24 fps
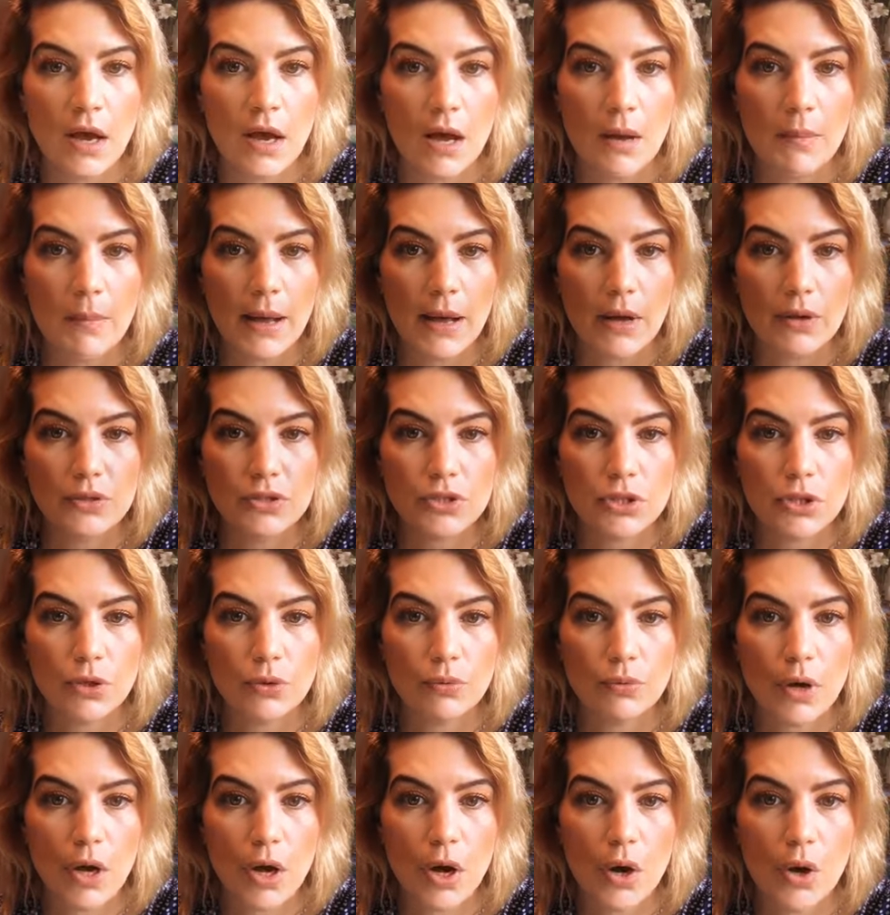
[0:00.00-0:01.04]
about
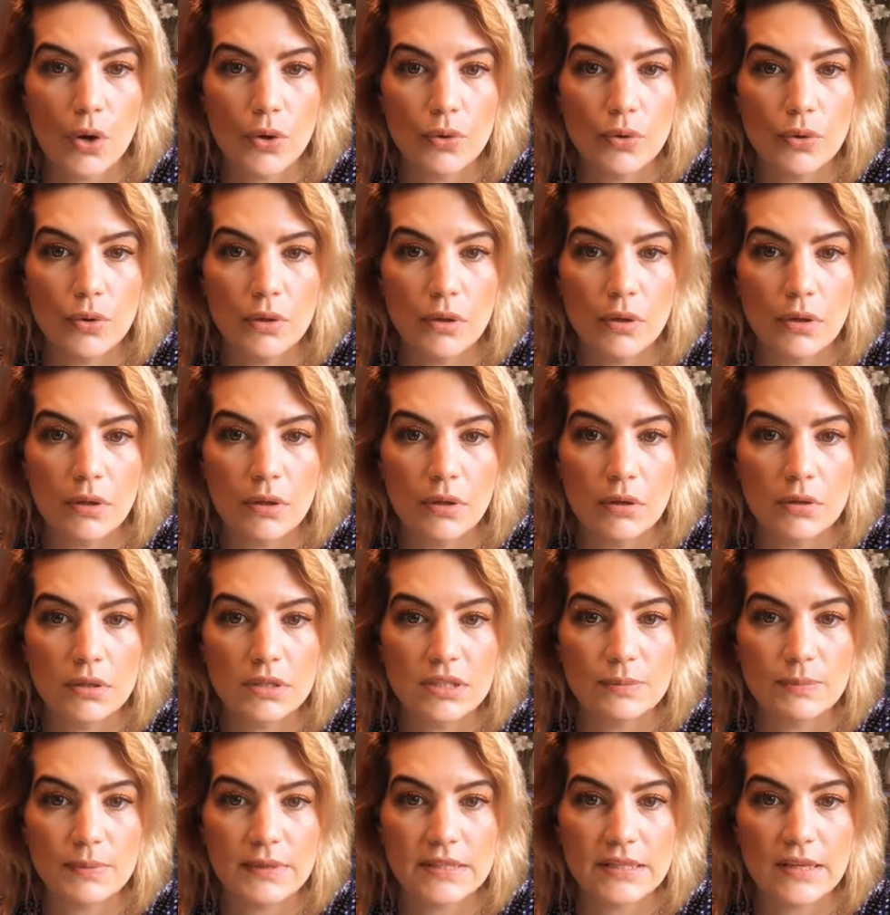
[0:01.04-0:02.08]
Tarot
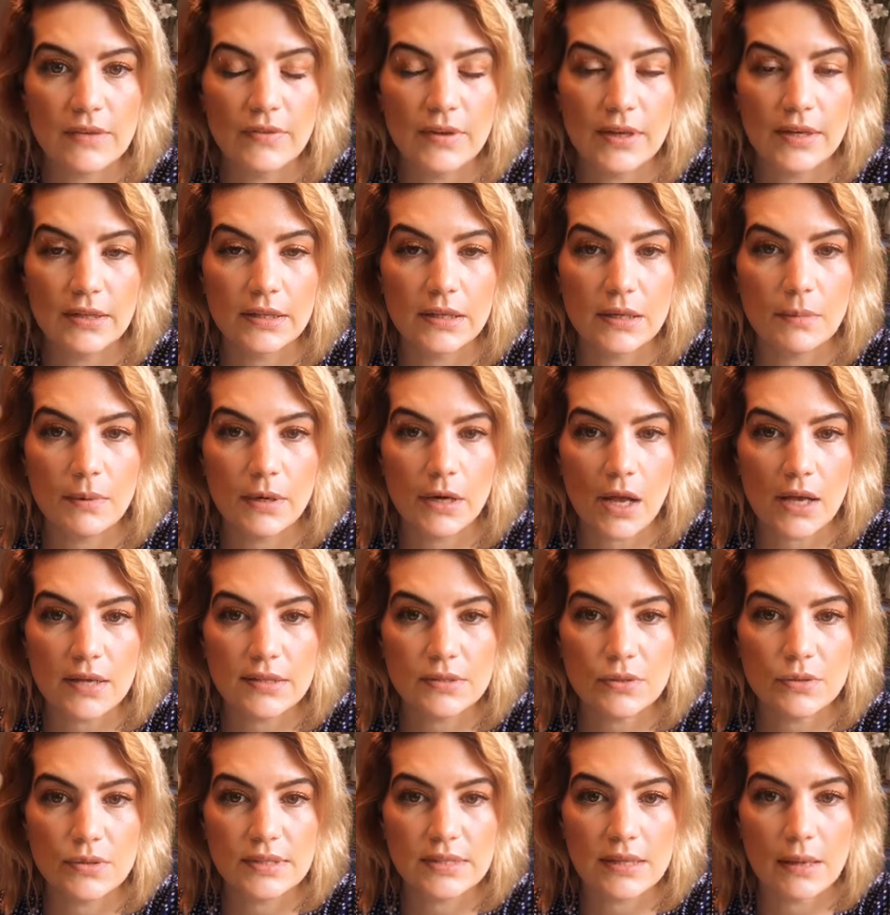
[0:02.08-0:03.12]
specifically, but
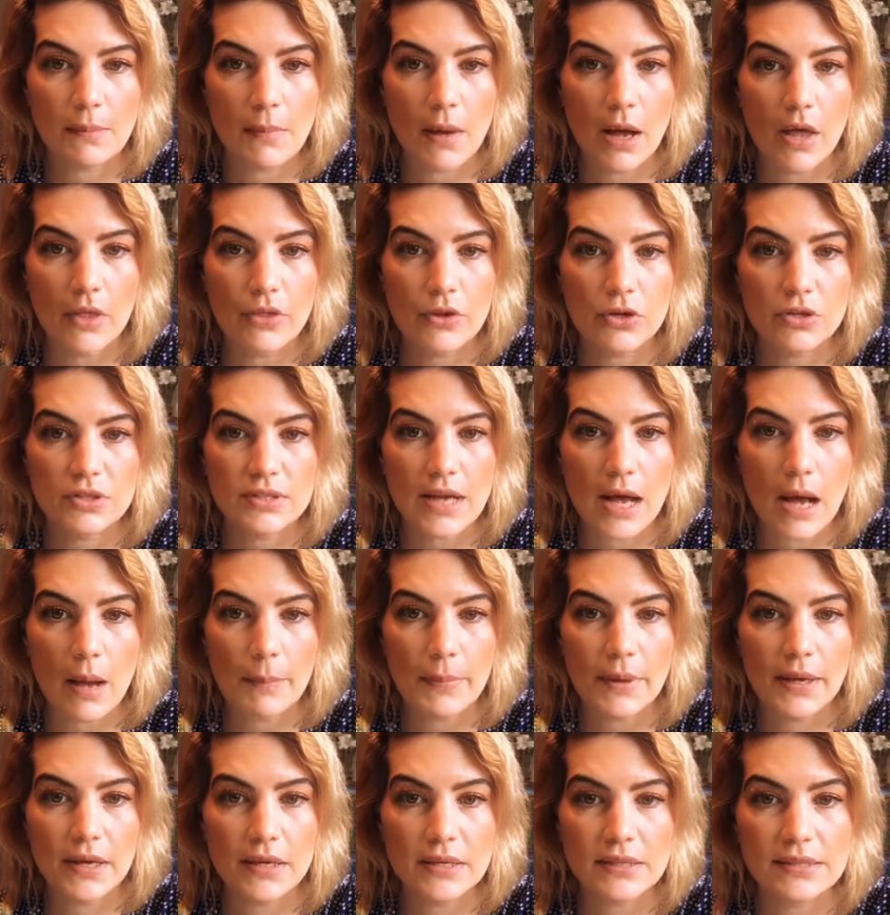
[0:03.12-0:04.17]
also some other
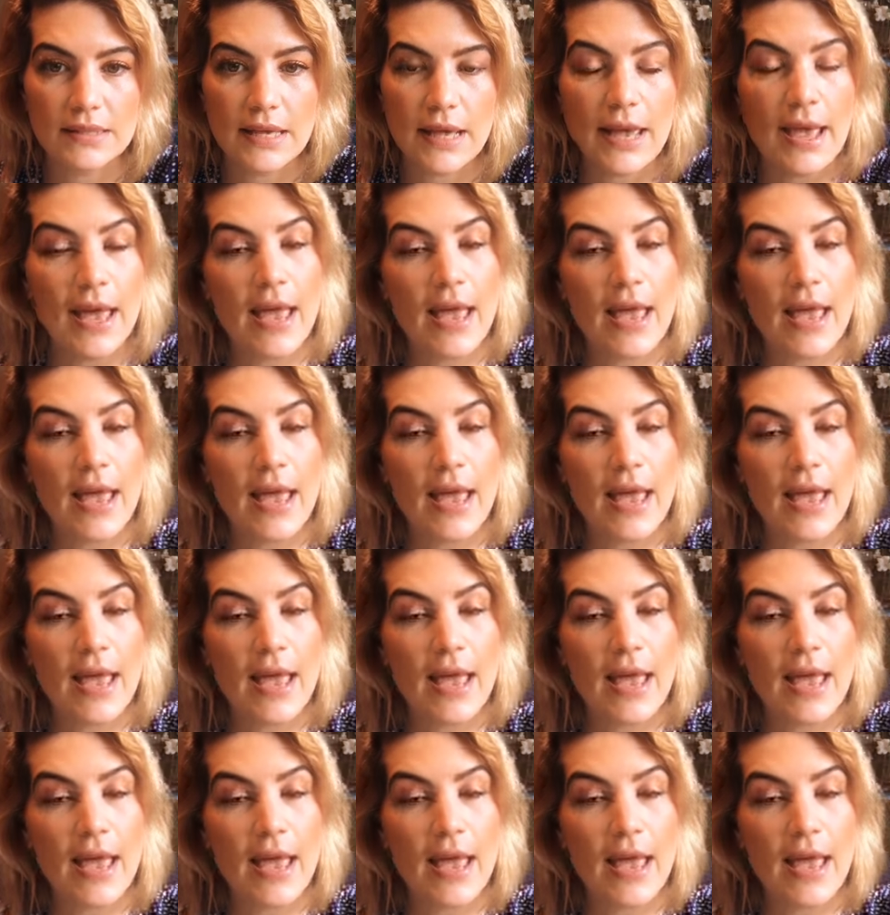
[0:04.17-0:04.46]
topics.